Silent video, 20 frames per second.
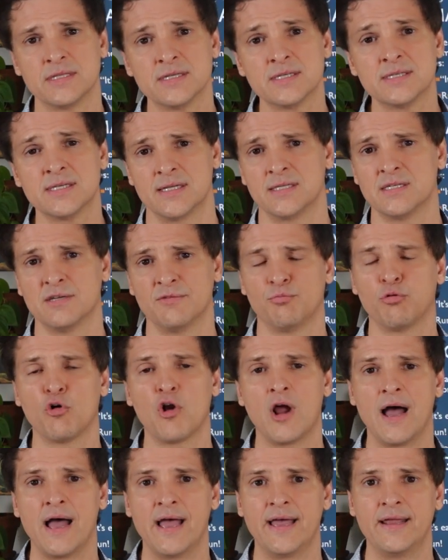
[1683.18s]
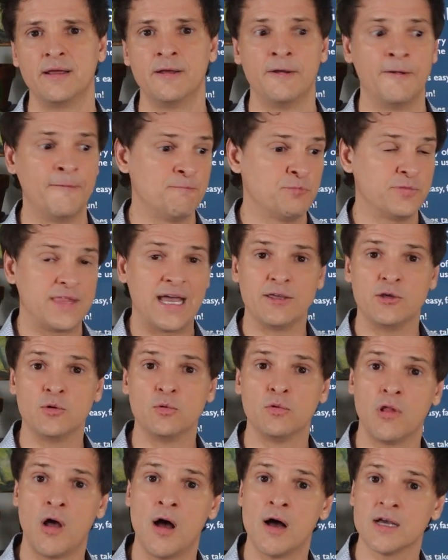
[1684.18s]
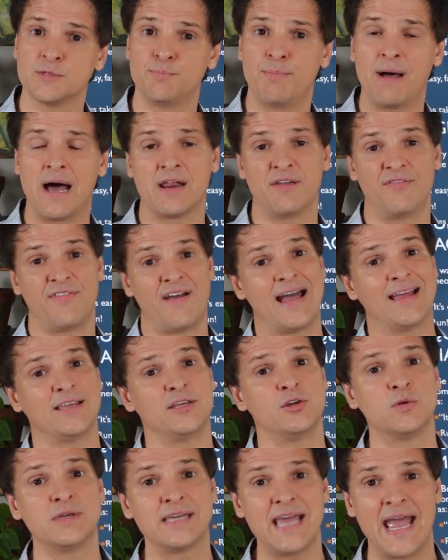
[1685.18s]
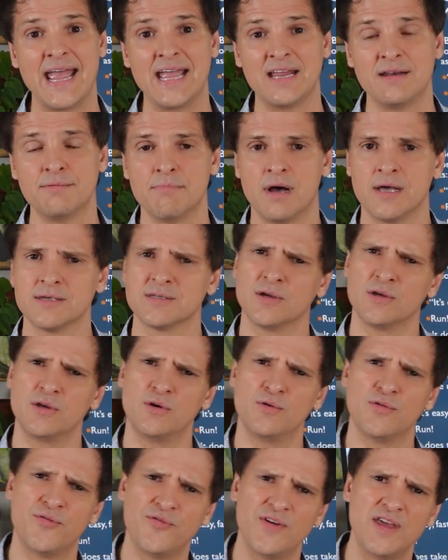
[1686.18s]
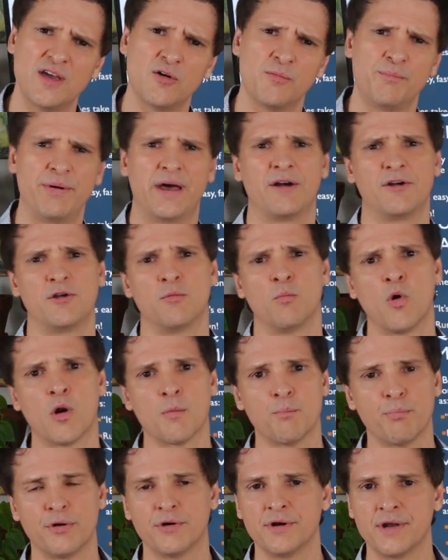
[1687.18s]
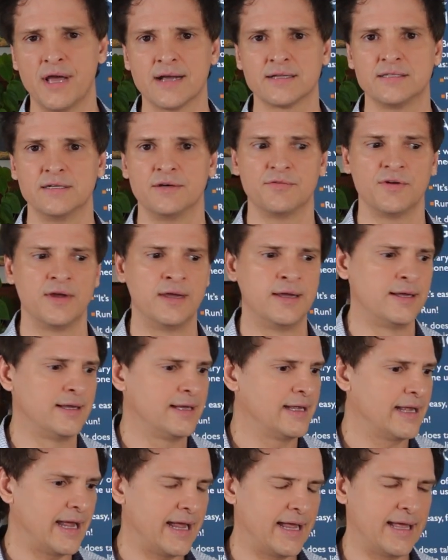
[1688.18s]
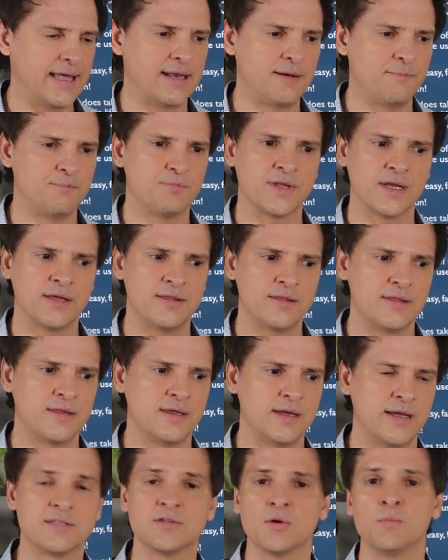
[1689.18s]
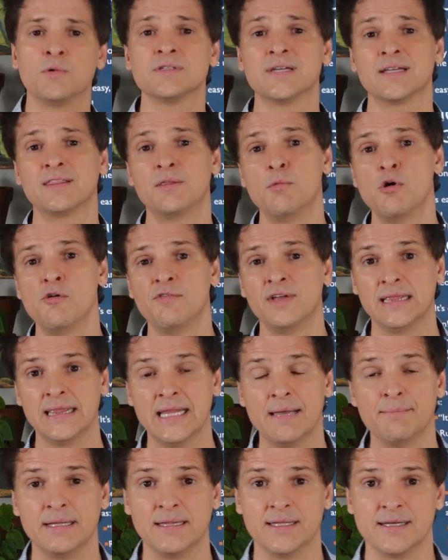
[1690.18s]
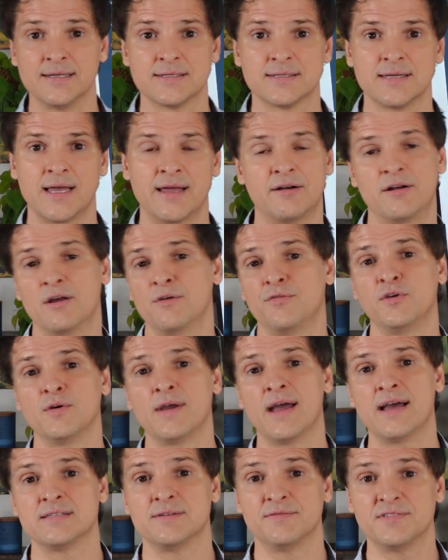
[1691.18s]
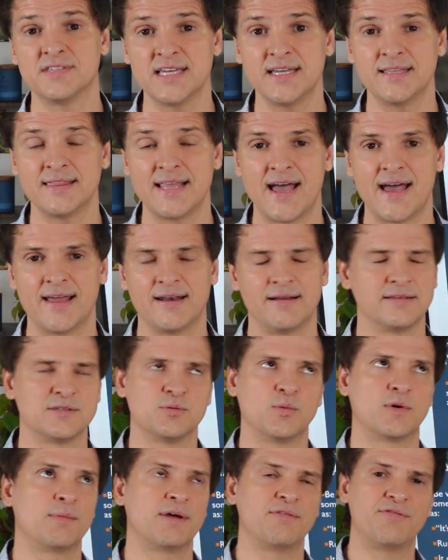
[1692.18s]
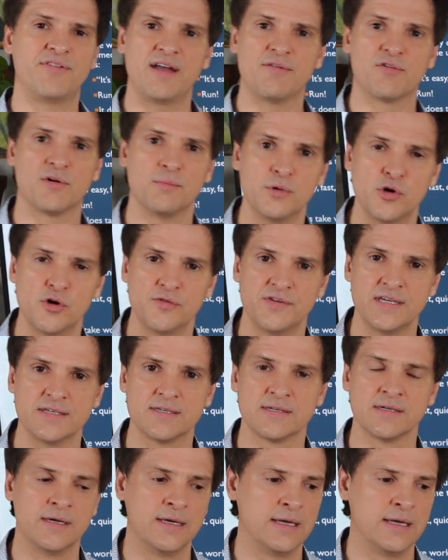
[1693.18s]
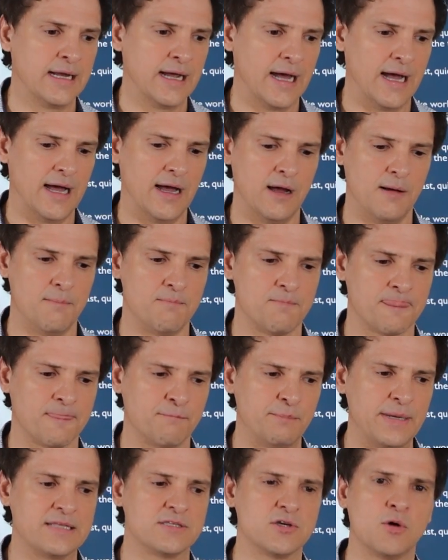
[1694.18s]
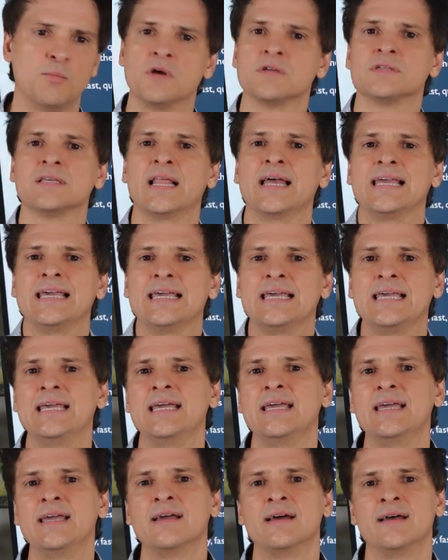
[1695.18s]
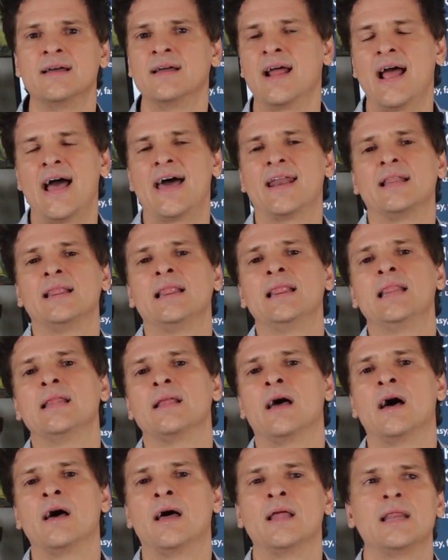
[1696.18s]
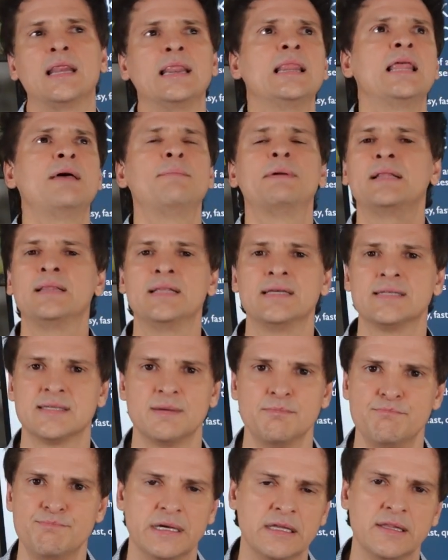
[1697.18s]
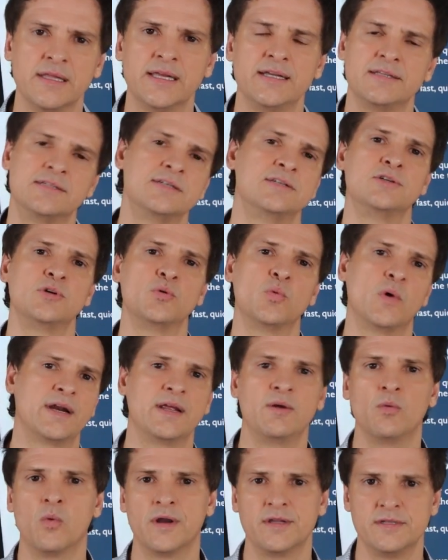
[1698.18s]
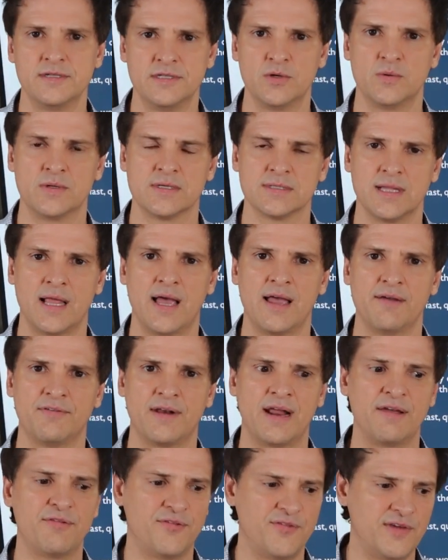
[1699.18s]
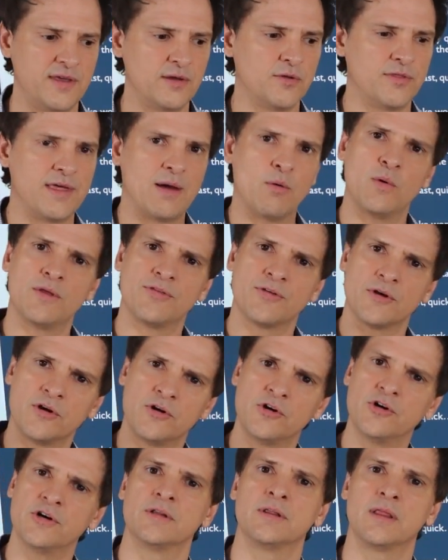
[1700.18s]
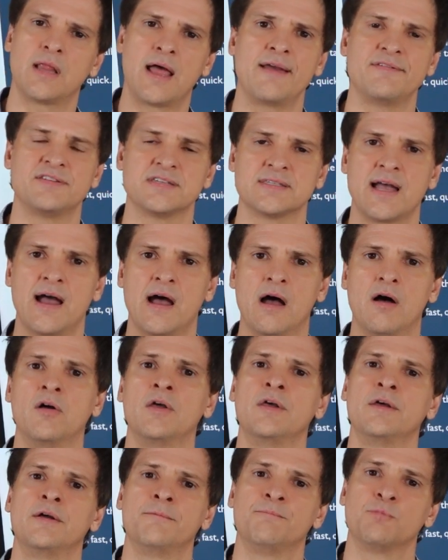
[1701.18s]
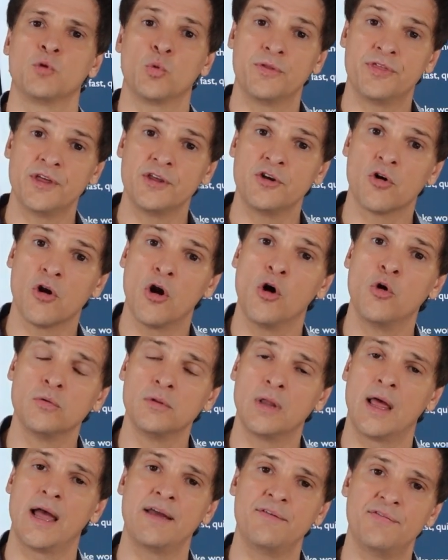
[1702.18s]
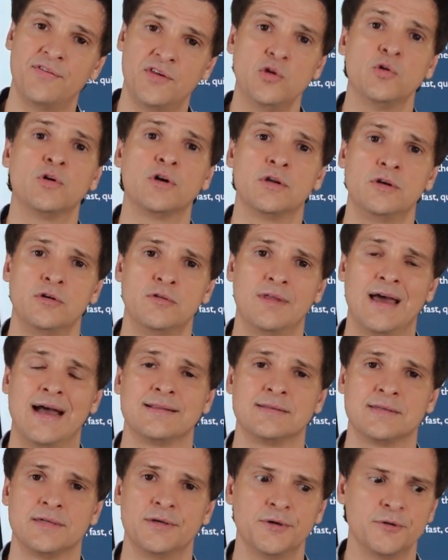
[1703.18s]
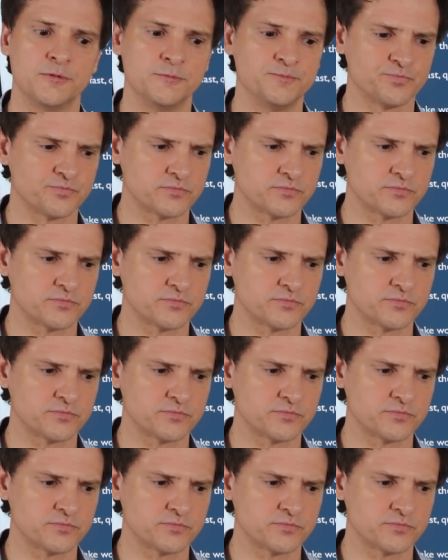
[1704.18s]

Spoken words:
the sense of pride that you lost body fat, you gained muscle, you feel better, you're more productive. And it's almost like the movie Limitless. I don't know if you guys have seen that. It's one of my favorite movies. But it's almost like he had a limitless ability to do what he wanted to do in his life. And I feel that with a good lifestyle within your own life, you can do that too.